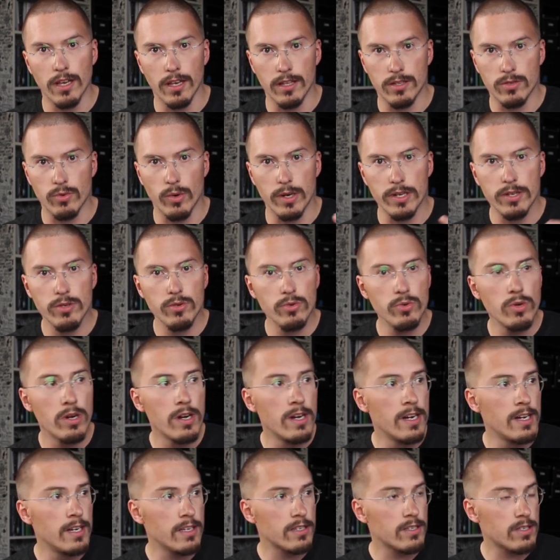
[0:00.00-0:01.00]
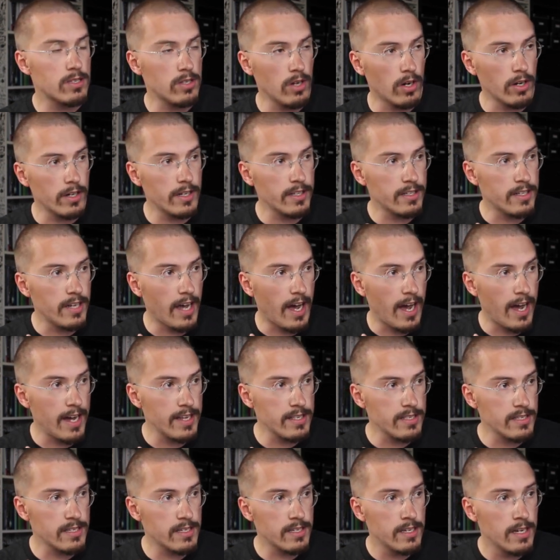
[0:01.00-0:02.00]
It's when you start a
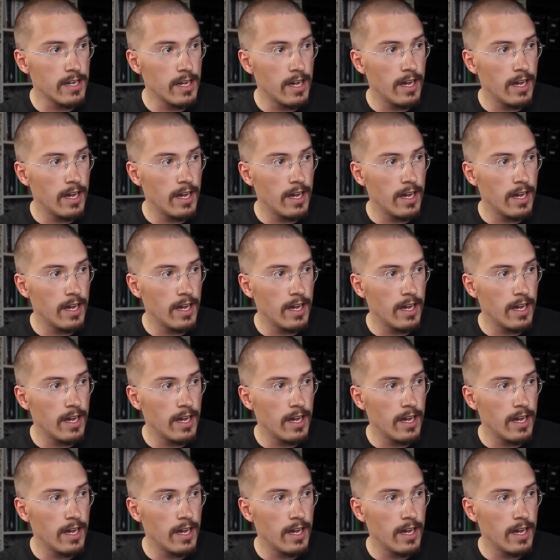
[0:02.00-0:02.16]
task